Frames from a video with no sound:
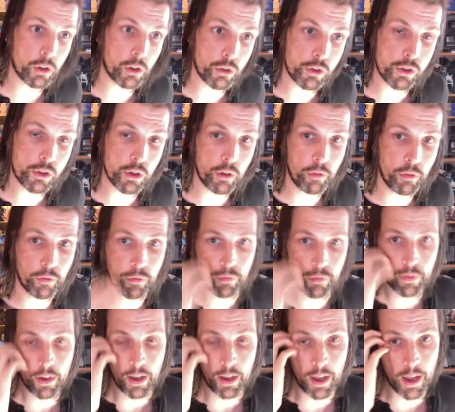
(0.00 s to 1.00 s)
stuff.
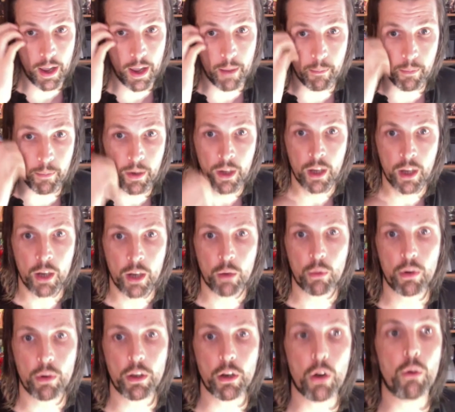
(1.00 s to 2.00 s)

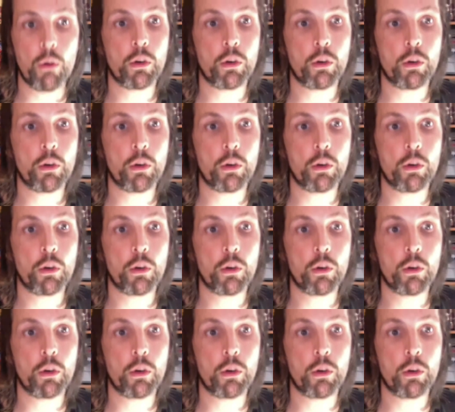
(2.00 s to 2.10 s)
You know,